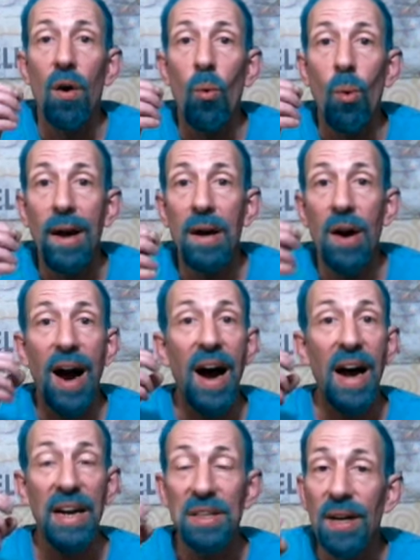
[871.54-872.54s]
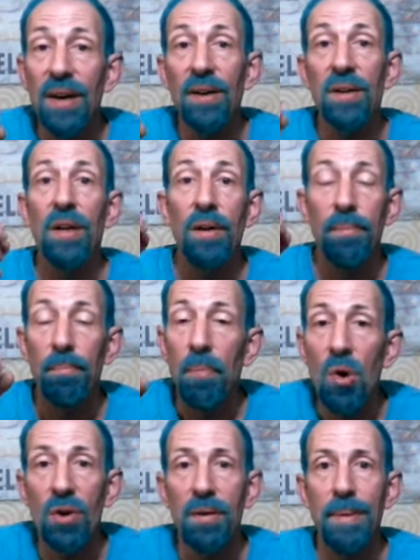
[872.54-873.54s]
where I talk
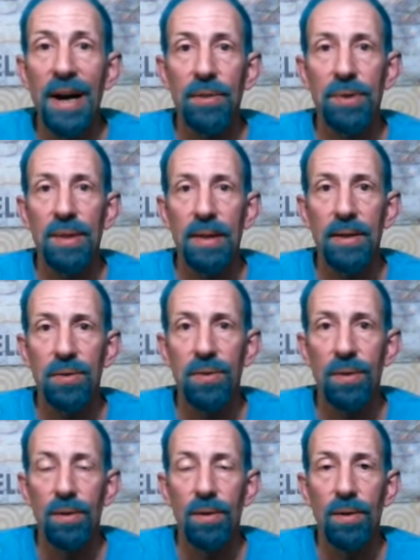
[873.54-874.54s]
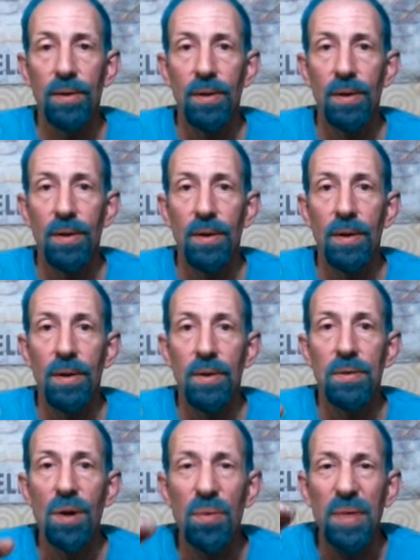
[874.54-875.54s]
more about this
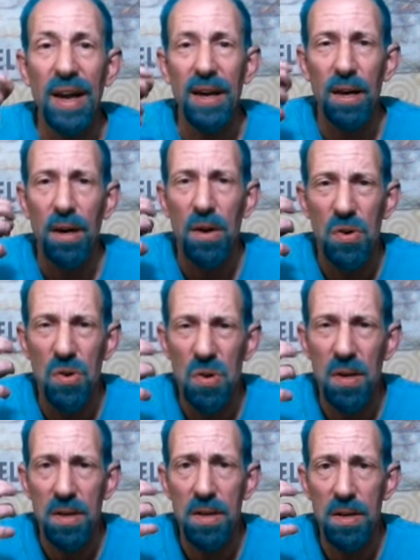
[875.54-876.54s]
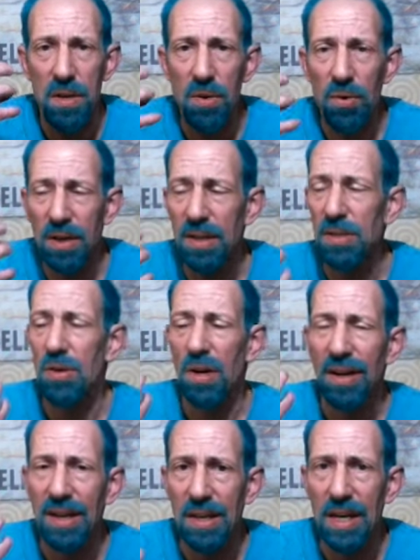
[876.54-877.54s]
so that you can
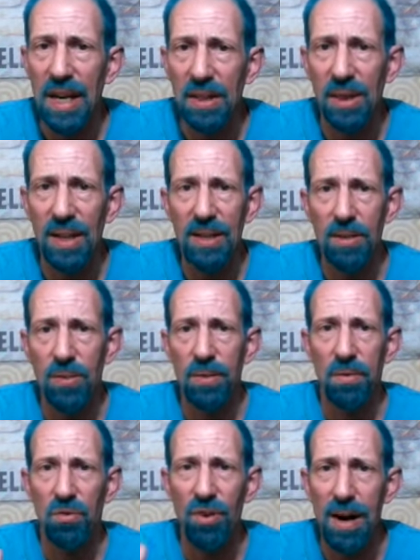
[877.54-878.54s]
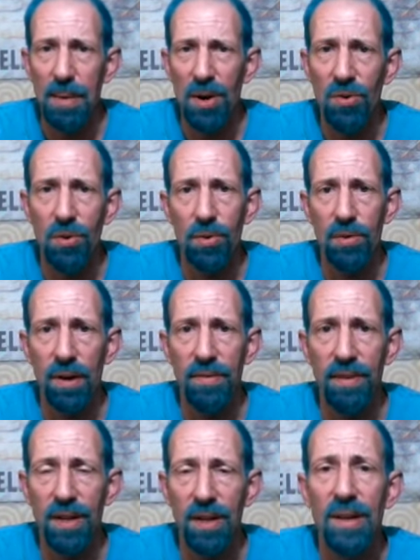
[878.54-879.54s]
get this, grab a hold of
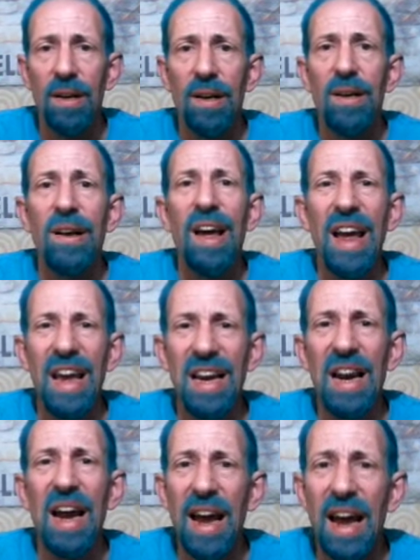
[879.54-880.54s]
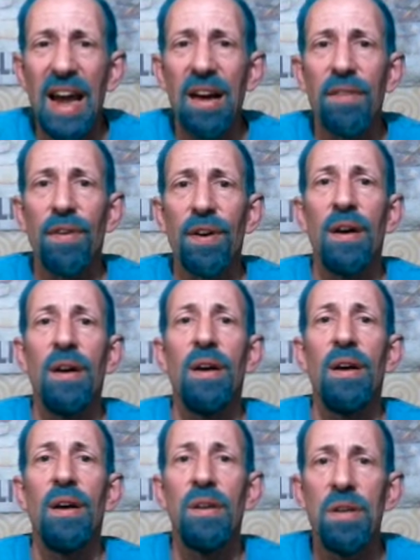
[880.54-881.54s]
it, and have
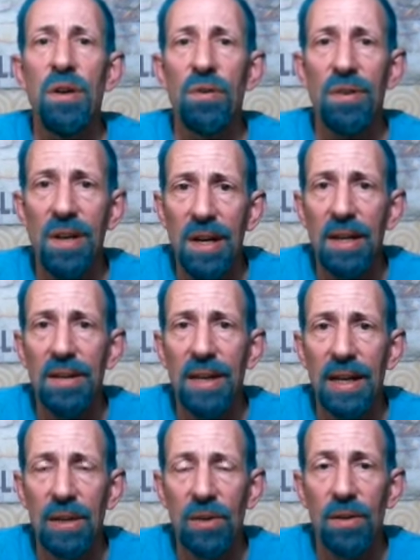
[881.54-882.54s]
your healing.